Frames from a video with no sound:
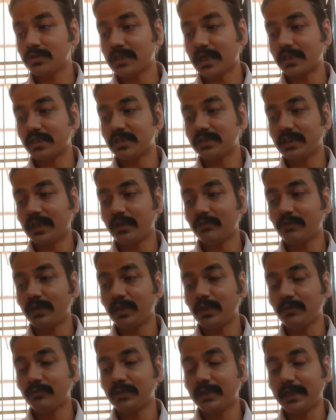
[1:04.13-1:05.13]
section
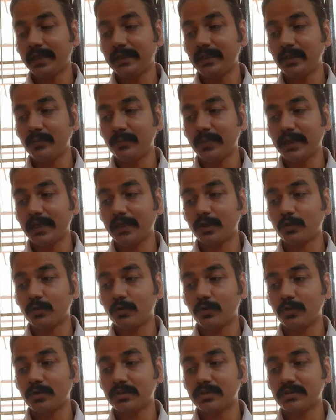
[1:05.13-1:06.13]
31 of the indian penal
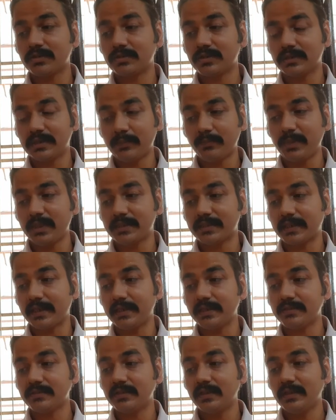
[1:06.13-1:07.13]
code simply
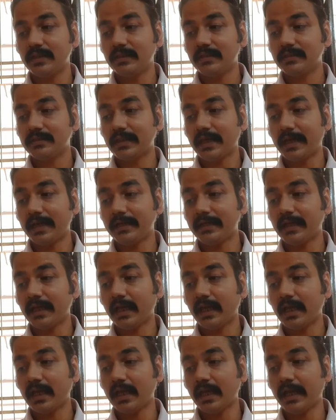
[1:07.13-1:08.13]
says that
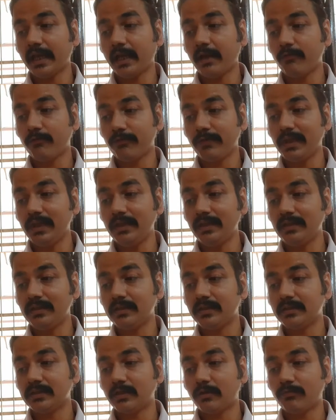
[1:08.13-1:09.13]
a will
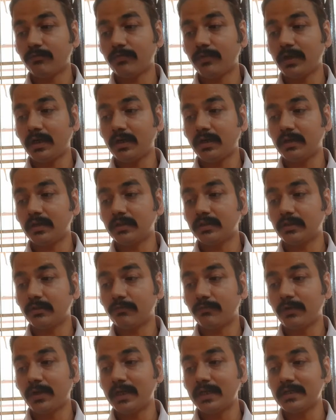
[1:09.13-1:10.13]
the the
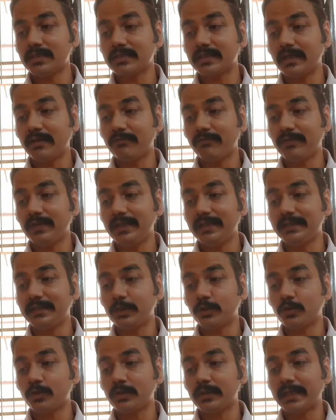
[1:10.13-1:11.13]
words a will
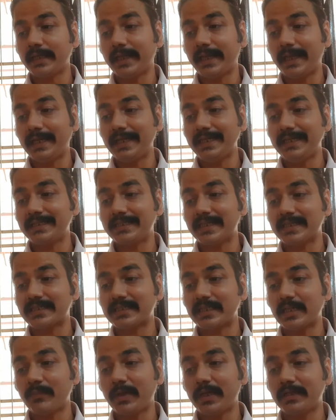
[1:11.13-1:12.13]
denote any
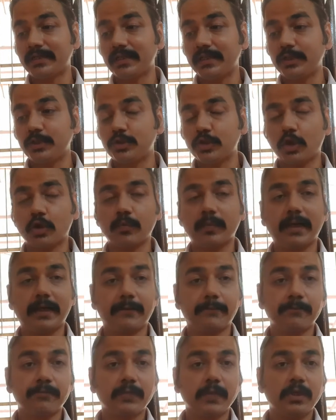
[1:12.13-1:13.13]
testamentary
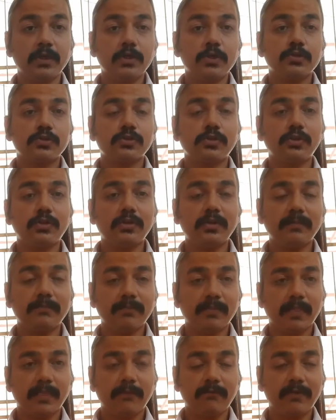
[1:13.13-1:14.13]
document so
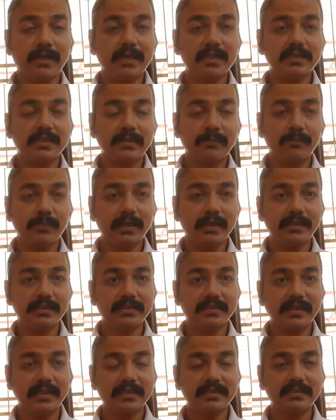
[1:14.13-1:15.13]
very simple
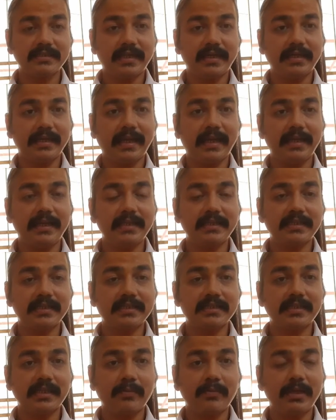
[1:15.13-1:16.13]
it says that any
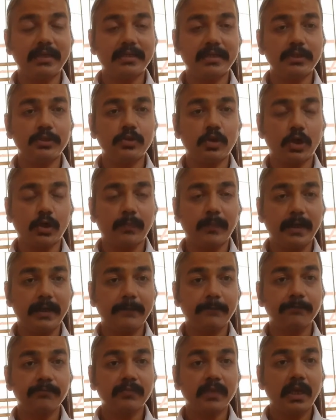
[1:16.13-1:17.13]
testamentary
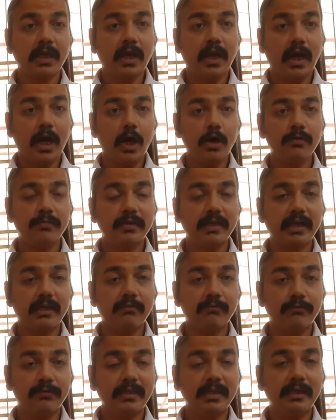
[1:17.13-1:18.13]
document however
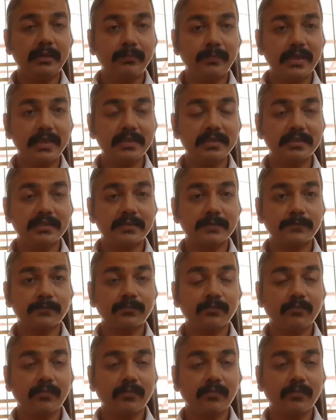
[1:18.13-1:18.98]
a will means